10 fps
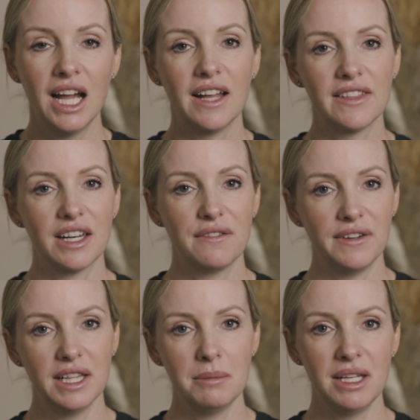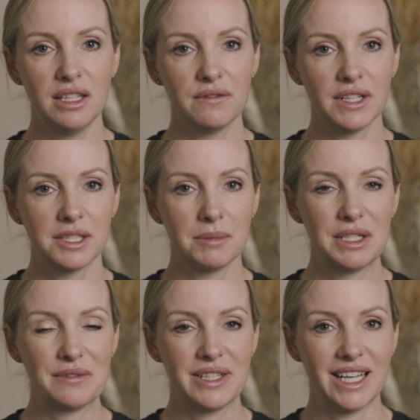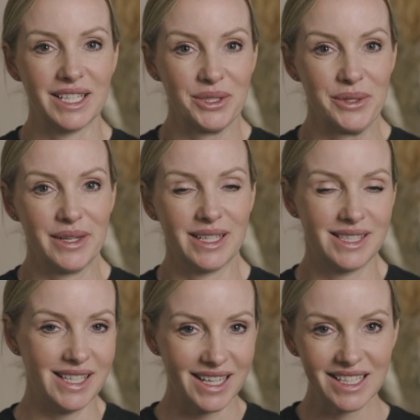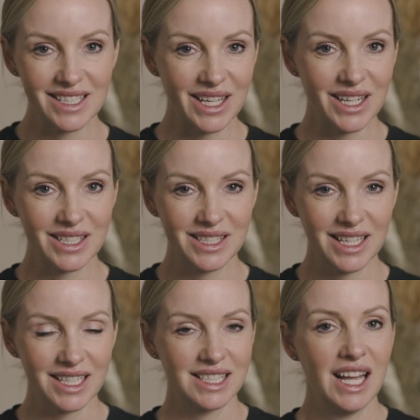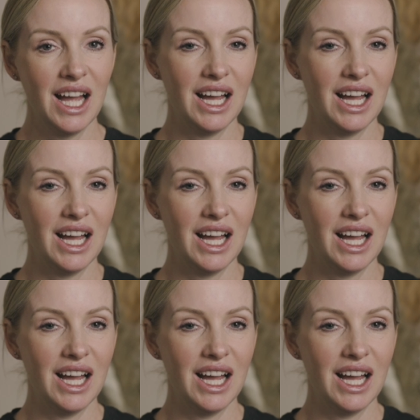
And then I finally made the investment of getting a second R6